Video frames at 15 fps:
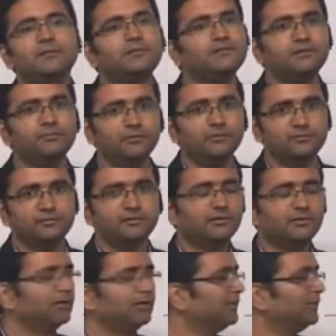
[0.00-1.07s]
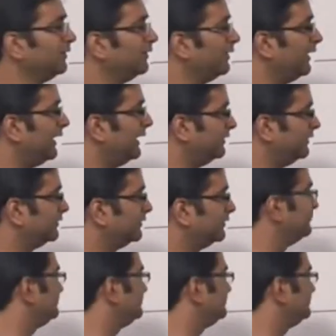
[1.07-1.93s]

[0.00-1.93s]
the impulse response. And